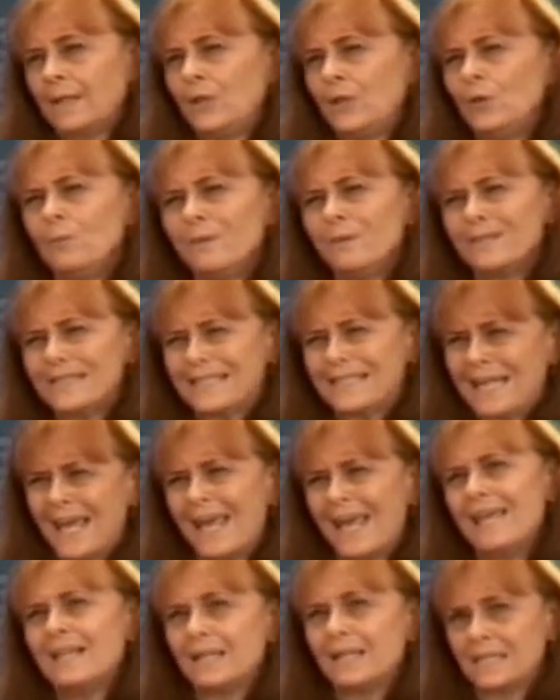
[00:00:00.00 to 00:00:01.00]
"You must
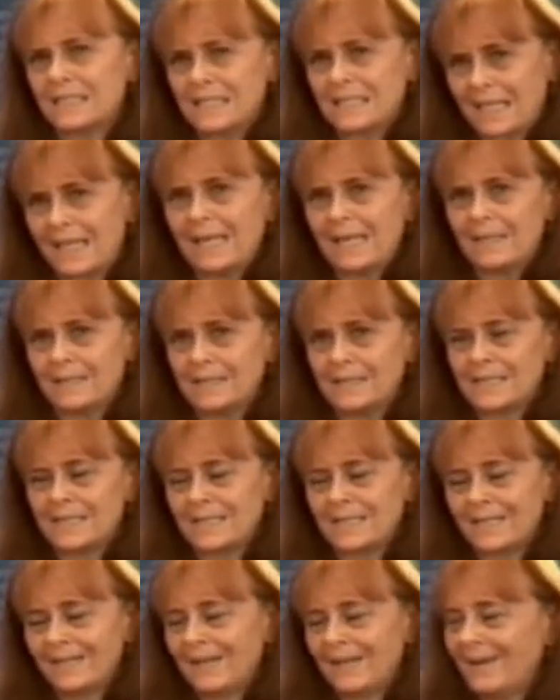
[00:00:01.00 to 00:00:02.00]
hate us
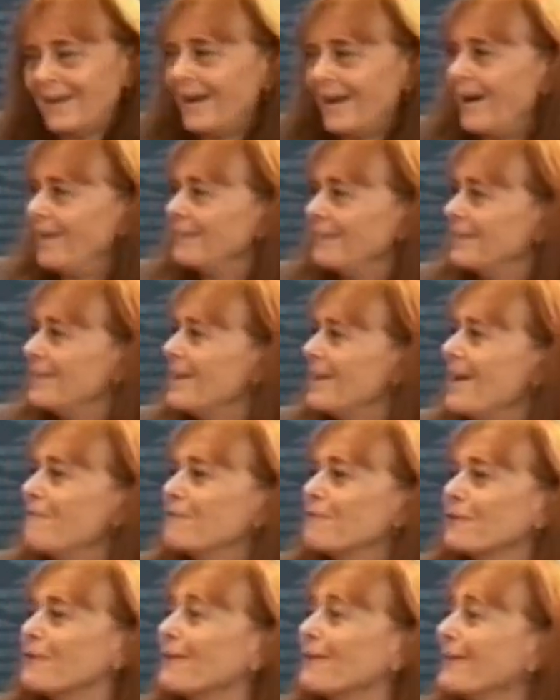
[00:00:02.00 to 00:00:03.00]
kids." I'll
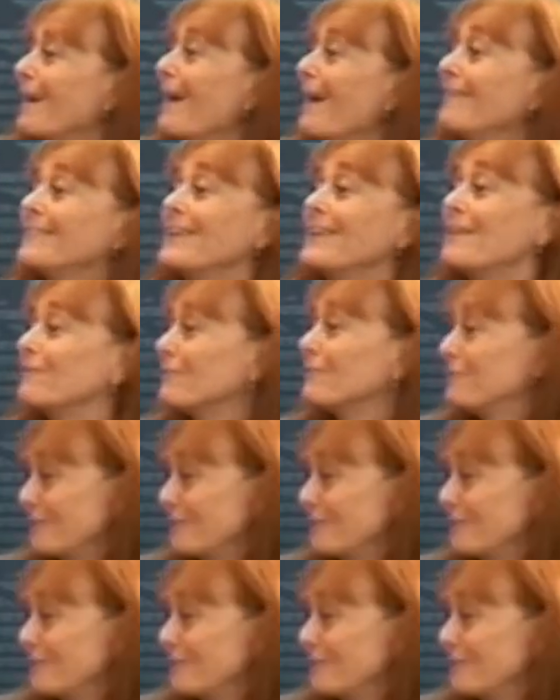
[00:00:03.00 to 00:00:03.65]
never